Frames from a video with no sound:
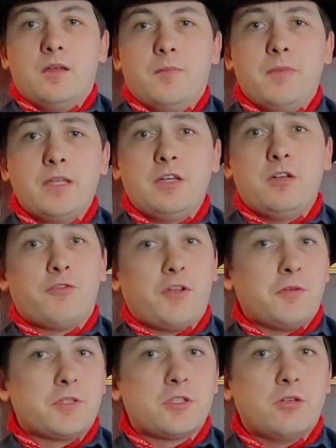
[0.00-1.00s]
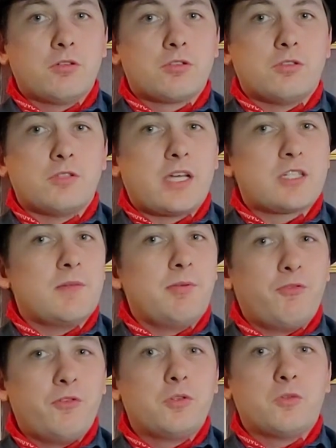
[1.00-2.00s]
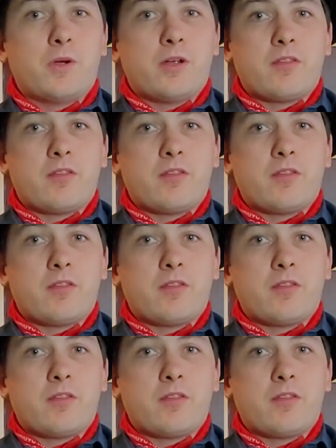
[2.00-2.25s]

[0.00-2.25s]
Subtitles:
Many Confederate soldiers actually preferred to wear